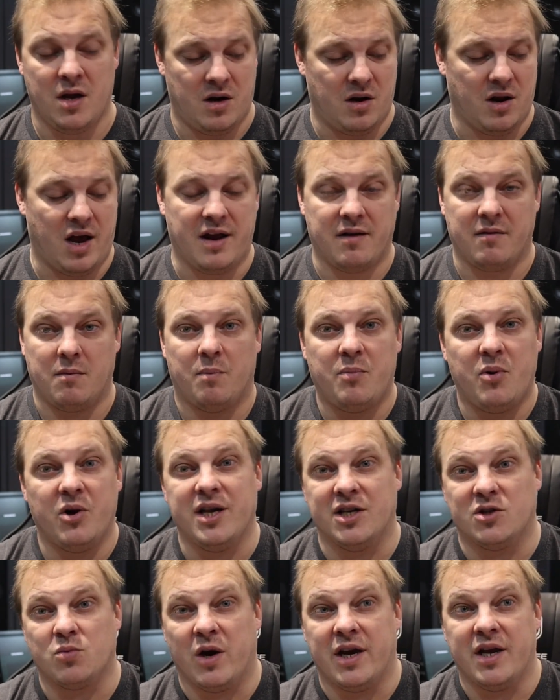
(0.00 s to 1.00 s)
Like, put it
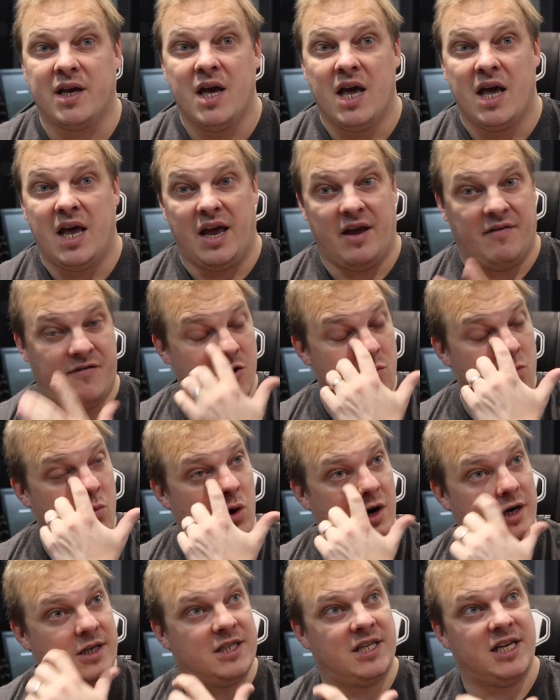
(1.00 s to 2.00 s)
this way, if you
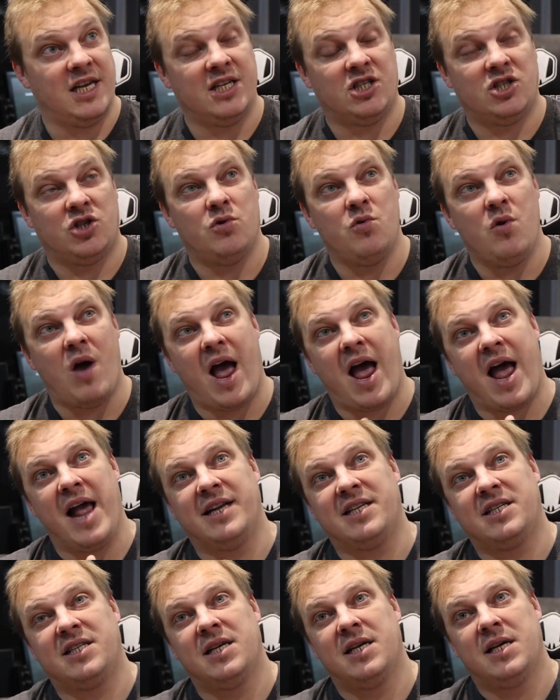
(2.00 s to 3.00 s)
wanted to
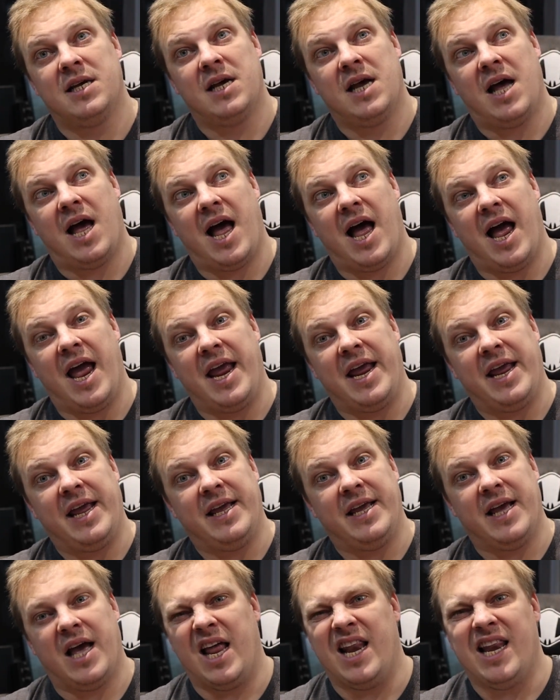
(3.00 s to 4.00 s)
add
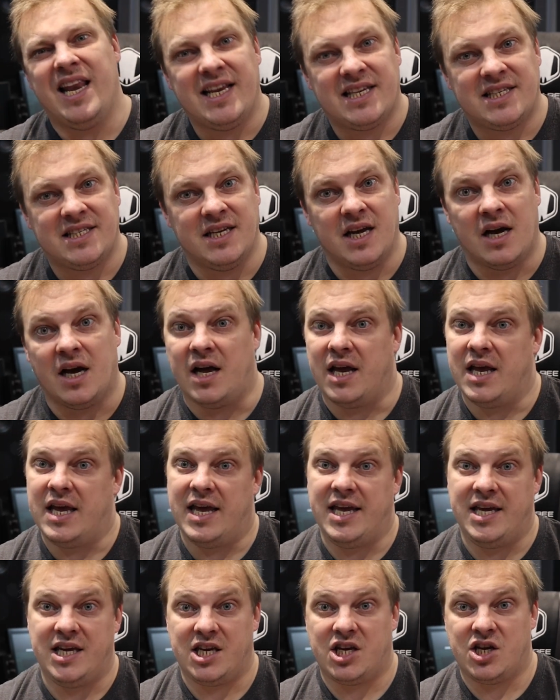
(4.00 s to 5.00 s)
a Alicia
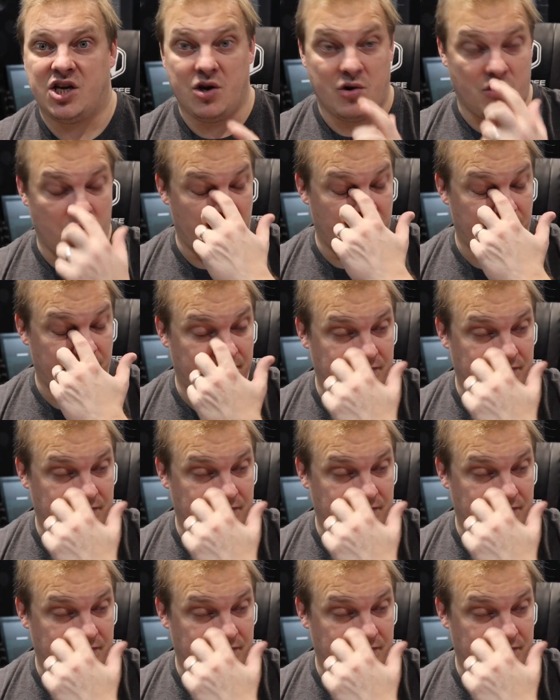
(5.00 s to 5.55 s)
EQ,